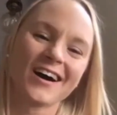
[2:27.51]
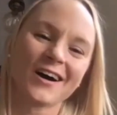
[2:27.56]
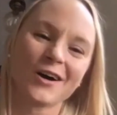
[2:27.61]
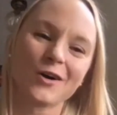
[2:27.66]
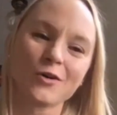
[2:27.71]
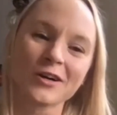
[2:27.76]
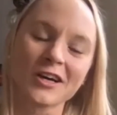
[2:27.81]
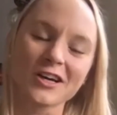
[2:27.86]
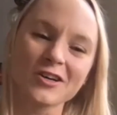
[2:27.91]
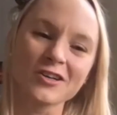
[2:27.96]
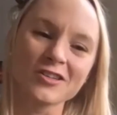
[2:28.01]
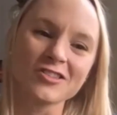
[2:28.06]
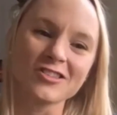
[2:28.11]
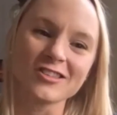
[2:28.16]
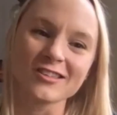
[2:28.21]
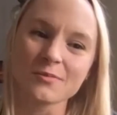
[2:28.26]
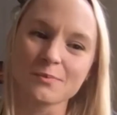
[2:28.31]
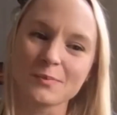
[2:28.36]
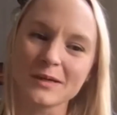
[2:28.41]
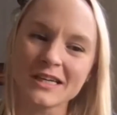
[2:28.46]
or it could
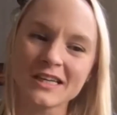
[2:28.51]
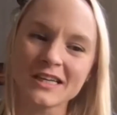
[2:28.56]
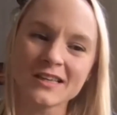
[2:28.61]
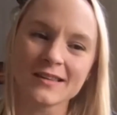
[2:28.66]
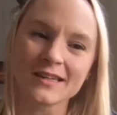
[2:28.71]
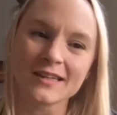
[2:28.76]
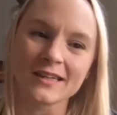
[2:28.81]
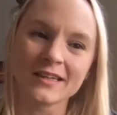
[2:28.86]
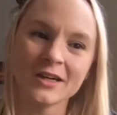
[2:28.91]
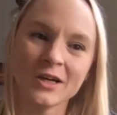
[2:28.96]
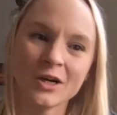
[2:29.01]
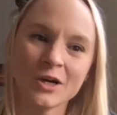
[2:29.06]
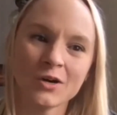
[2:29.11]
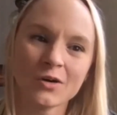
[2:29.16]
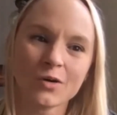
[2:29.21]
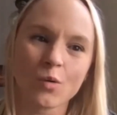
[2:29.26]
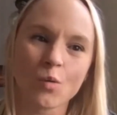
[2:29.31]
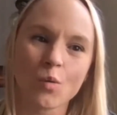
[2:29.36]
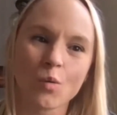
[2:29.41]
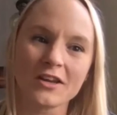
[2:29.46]
just be that
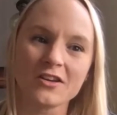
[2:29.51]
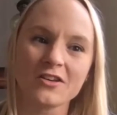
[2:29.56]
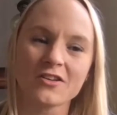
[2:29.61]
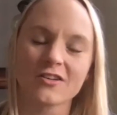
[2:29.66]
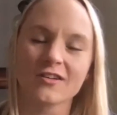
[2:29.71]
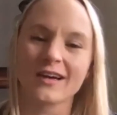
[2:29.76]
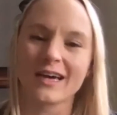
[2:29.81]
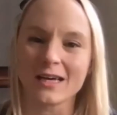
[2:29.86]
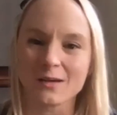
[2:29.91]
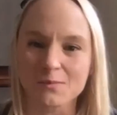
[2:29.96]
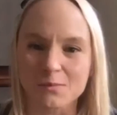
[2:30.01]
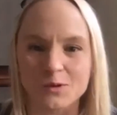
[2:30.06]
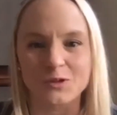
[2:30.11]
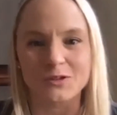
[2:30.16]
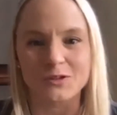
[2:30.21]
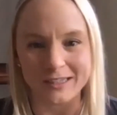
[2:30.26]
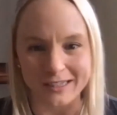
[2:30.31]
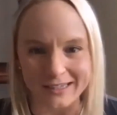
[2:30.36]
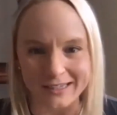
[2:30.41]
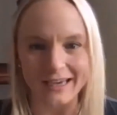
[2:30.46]
when you're
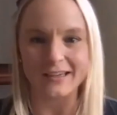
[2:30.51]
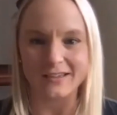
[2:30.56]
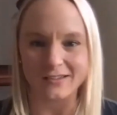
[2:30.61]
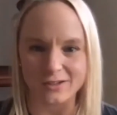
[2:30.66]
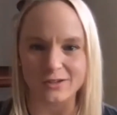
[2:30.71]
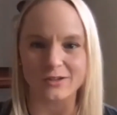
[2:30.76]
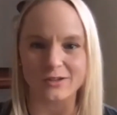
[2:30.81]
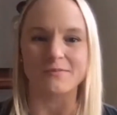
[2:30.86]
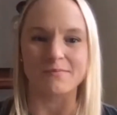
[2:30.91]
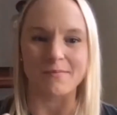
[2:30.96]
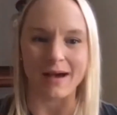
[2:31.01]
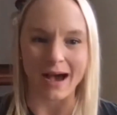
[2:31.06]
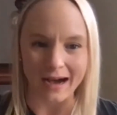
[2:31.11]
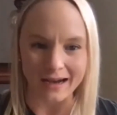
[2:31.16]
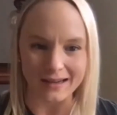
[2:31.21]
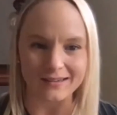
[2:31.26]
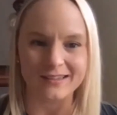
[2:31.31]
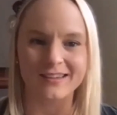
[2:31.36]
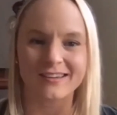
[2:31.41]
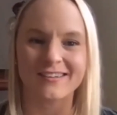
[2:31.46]
able to get to the mat,
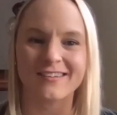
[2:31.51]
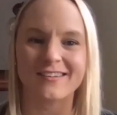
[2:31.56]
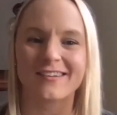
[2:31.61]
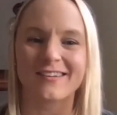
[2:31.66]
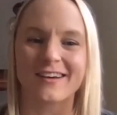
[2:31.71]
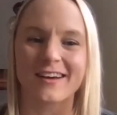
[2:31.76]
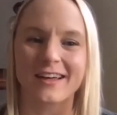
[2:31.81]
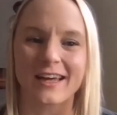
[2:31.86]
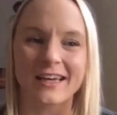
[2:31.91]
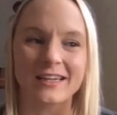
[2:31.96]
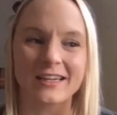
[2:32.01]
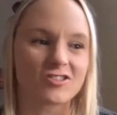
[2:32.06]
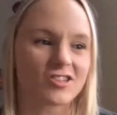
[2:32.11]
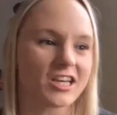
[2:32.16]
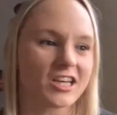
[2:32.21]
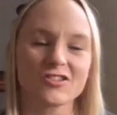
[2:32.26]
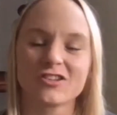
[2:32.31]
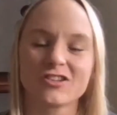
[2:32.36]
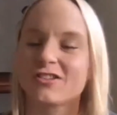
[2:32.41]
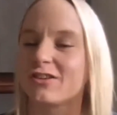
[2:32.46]
it
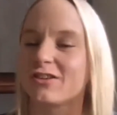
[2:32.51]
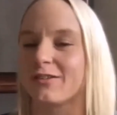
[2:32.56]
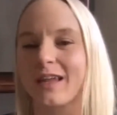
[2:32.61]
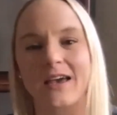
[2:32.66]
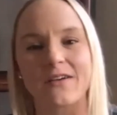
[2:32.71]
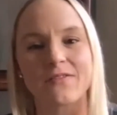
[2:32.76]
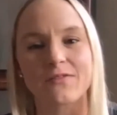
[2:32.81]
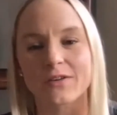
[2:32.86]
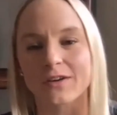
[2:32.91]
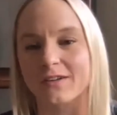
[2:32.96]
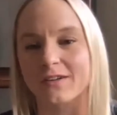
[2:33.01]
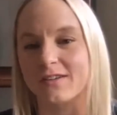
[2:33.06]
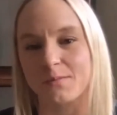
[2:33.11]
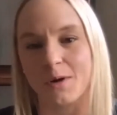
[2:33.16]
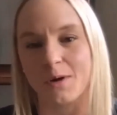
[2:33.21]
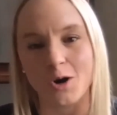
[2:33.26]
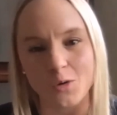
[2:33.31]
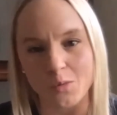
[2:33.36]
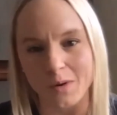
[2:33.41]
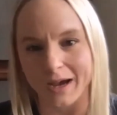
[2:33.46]
changes your life in a
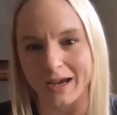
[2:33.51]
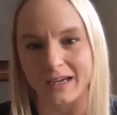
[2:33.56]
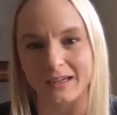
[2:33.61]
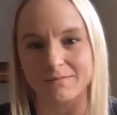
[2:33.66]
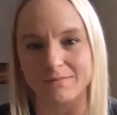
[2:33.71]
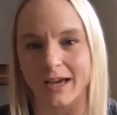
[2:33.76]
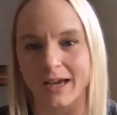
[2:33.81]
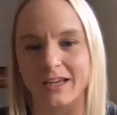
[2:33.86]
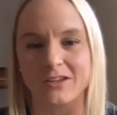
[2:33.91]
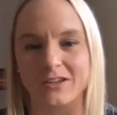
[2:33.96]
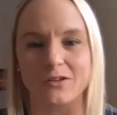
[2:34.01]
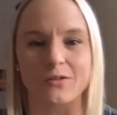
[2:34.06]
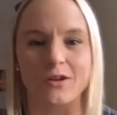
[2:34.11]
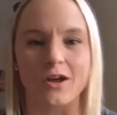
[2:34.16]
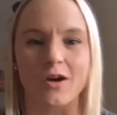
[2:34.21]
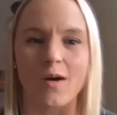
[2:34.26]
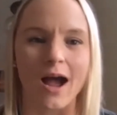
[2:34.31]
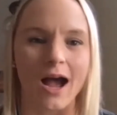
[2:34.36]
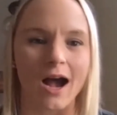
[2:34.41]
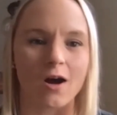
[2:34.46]
small way. And you
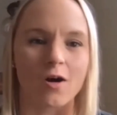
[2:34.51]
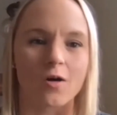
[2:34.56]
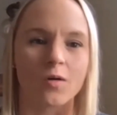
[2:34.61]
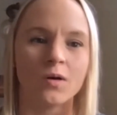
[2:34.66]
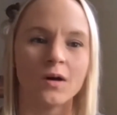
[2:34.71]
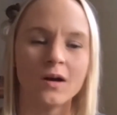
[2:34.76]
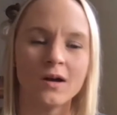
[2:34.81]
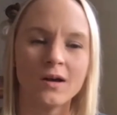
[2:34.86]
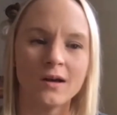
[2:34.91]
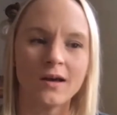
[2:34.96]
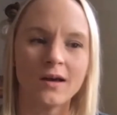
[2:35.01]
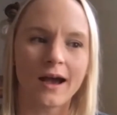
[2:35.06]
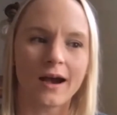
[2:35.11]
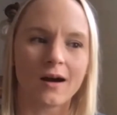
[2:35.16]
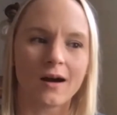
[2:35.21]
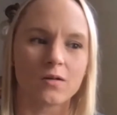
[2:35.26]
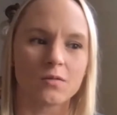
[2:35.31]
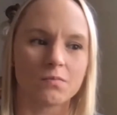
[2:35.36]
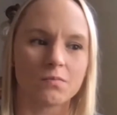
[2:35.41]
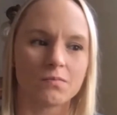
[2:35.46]
know
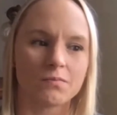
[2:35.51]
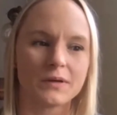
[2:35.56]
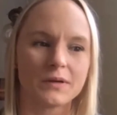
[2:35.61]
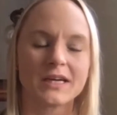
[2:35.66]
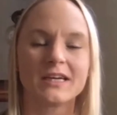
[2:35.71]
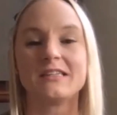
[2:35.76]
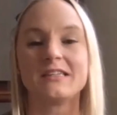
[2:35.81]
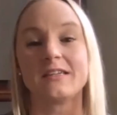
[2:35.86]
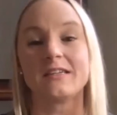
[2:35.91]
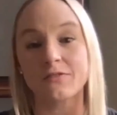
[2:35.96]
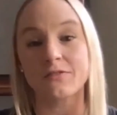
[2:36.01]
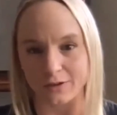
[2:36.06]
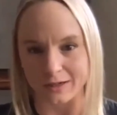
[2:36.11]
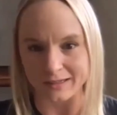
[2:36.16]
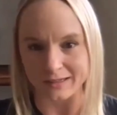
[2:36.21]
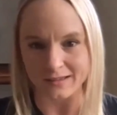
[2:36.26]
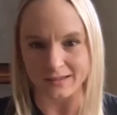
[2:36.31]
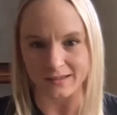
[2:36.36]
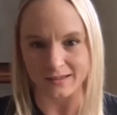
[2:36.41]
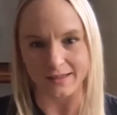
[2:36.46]
how big a
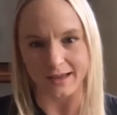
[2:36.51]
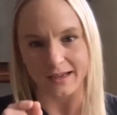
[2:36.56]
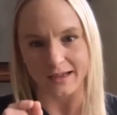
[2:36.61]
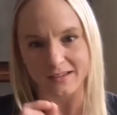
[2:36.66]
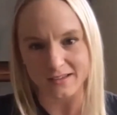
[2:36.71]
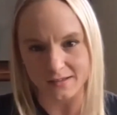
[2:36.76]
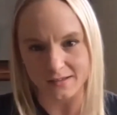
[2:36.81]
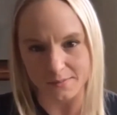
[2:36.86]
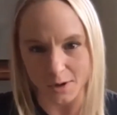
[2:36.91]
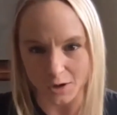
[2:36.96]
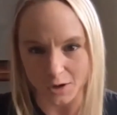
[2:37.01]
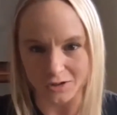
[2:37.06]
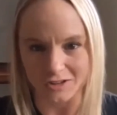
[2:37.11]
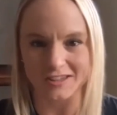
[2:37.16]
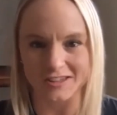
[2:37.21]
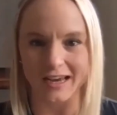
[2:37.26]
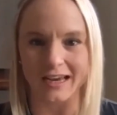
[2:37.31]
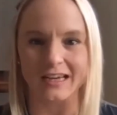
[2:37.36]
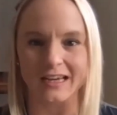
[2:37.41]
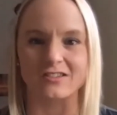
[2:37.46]
difference that small
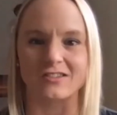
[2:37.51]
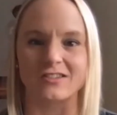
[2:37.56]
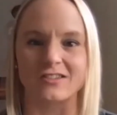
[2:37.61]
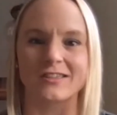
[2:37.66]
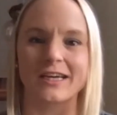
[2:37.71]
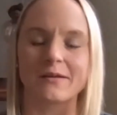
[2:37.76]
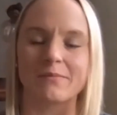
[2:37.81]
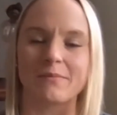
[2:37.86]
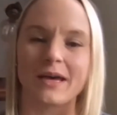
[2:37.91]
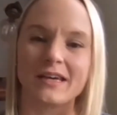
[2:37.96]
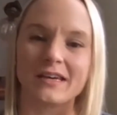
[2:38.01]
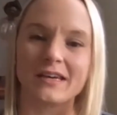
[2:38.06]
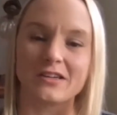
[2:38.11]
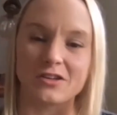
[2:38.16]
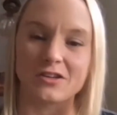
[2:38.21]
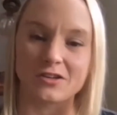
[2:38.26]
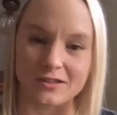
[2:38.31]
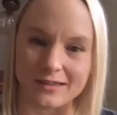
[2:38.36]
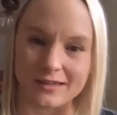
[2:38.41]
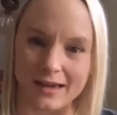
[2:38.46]
change can make in
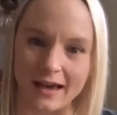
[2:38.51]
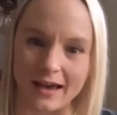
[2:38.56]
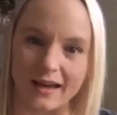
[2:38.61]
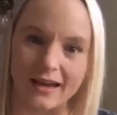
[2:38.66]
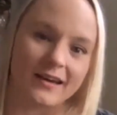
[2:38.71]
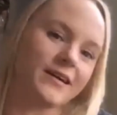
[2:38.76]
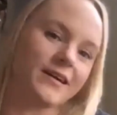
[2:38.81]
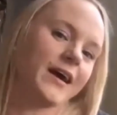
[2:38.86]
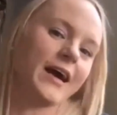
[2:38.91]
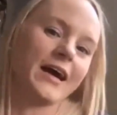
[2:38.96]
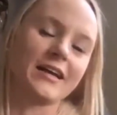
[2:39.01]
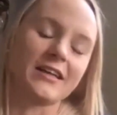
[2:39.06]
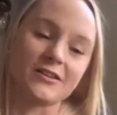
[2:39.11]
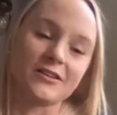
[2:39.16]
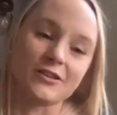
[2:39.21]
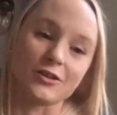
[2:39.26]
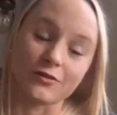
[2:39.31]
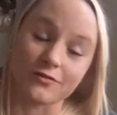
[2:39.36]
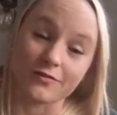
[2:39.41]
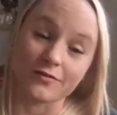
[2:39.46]
your day and in
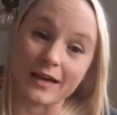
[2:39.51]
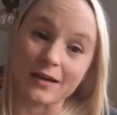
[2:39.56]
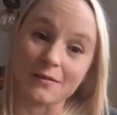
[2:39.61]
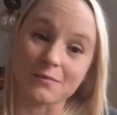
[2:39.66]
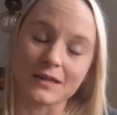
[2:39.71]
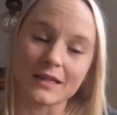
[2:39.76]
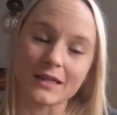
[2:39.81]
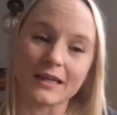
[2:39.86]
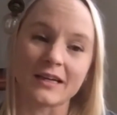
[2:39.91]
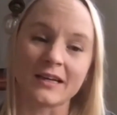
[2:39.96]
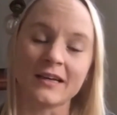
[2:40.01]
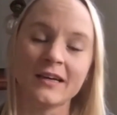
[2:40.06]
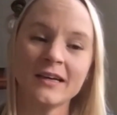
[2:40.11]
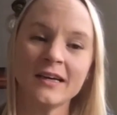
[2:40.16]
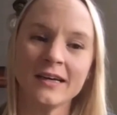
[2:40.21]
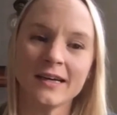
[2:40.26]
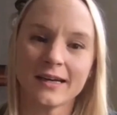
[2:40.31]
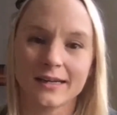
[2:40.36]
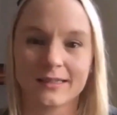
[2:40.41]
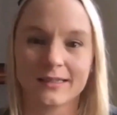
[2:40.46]
your family
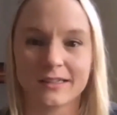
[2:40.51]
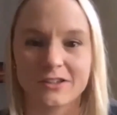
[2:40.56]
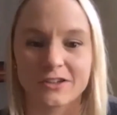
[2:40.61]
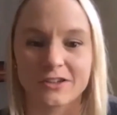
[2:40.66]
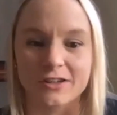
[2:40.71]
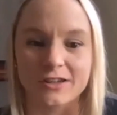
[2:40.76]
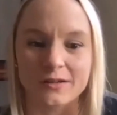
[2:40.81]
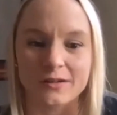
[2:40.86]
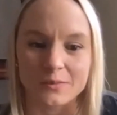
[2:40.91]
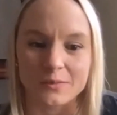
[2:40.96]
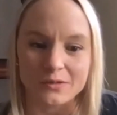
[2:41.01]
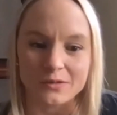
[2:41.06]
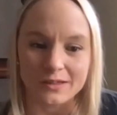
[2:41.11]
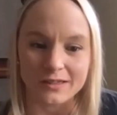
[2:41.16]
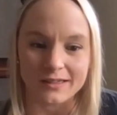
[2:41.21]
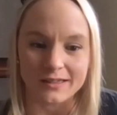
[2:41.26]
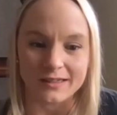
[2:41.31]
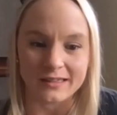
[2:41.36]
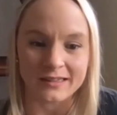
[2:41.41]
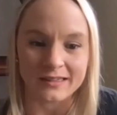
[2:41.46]
and in your
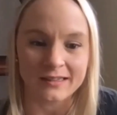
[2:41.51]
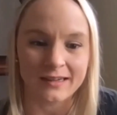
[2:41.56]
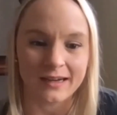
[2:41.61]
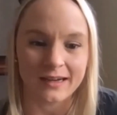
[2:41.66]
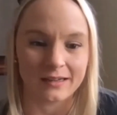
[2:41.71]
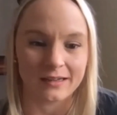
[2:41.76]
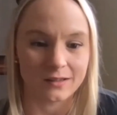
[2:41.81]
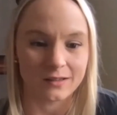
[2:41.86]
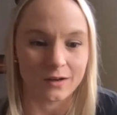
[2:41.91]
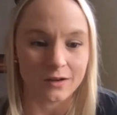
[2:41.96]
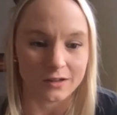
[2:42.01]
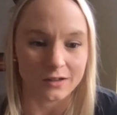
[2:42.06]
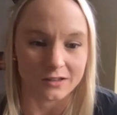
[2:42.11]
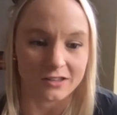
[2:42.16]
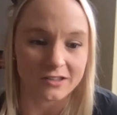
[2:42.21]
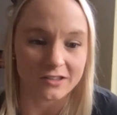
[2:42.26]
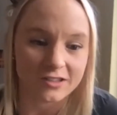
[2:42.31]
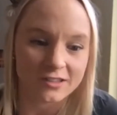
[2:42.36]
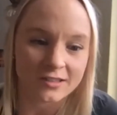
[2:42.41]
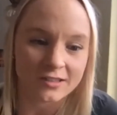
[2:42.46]
community at
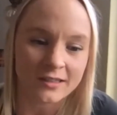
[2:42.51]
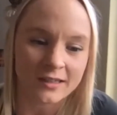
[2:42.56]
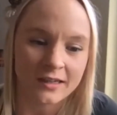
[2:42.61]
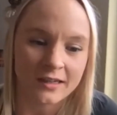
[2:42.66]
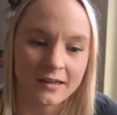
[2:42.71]
large.